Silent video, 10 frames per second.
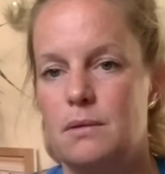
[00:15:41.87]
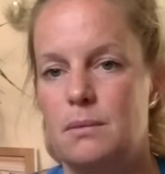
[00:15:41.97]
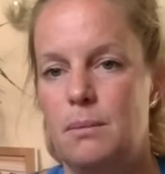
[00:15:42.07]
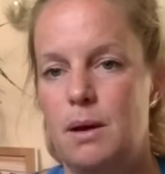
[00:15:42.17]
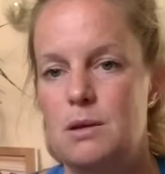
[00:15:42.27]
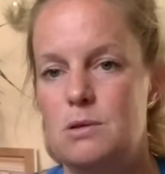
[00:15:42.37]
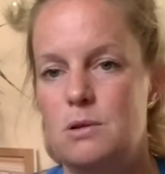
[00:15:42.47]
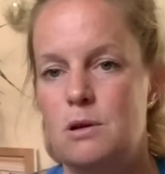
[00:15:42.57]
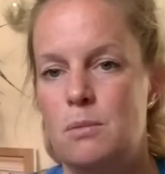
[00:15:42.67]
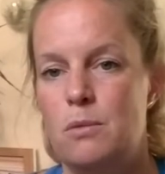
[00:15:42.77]
Make
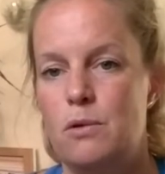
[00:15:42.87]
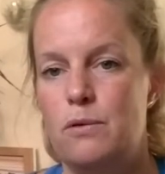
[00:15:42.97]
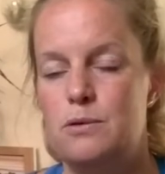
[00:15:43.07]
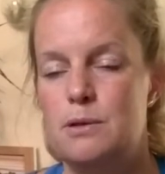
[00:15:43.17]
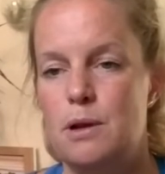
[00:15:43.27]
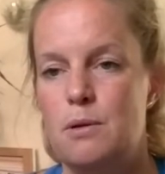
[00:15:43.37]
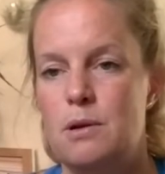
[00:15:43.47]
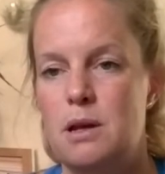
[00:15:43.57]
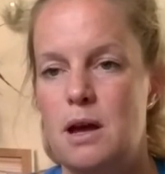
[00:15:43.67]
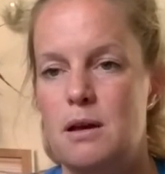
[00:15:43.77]
sure they move
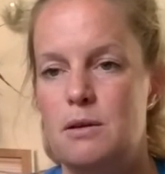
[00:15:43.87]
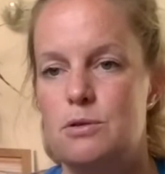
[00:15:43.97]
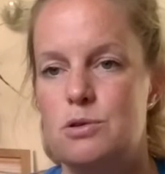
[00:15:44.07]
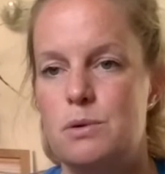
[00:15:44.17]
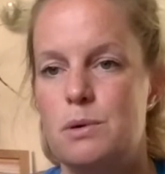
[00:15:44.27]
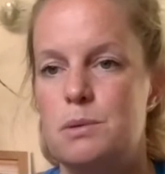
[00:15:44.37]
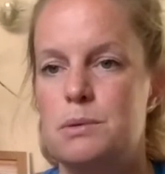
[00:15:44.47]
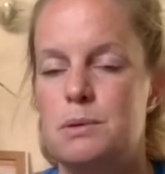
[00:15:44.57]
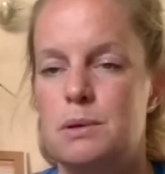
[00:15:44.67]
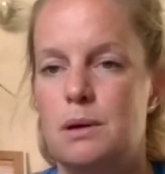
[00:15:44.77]
slowly and
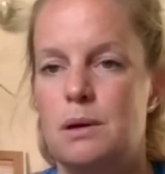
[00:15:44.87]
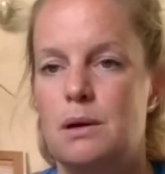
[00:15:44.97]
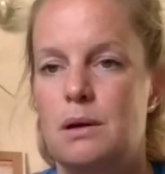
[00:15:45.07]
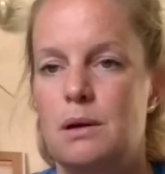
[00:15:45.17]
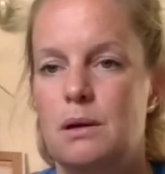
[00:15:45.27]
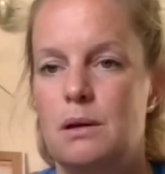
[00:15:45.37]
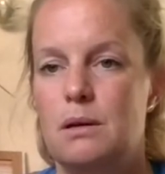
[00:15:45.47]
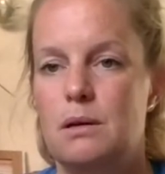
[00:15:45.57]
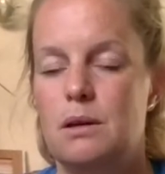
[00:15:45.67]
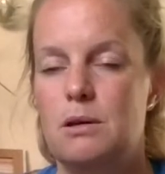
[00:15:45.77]
controlled.
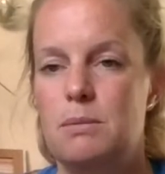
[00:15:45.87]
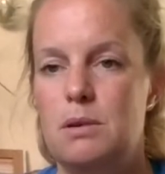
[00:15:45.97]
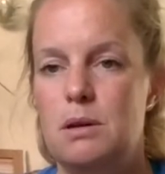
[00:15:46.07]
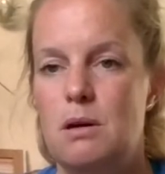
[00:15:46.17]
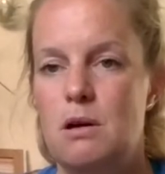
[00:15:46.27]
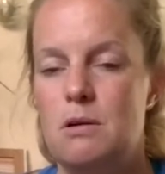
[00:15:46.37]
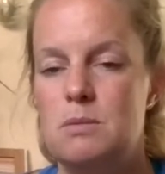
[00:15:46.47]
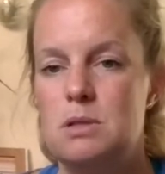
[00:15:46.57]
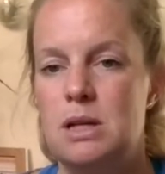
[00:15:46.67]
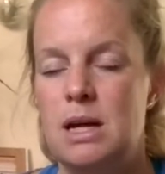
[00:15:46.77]
Keep the
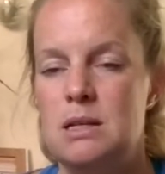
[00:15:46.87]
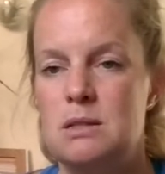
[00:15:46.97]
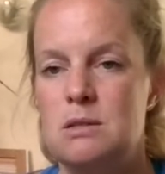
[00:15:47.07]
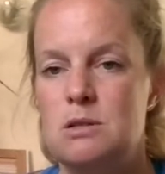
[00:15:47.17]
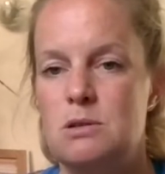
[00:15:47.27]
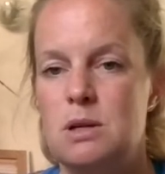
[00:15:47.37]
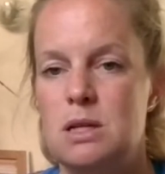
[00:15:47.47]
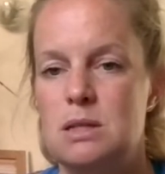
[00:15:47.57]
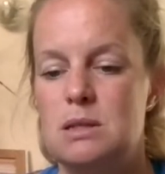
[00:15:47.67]
arms nice and straight.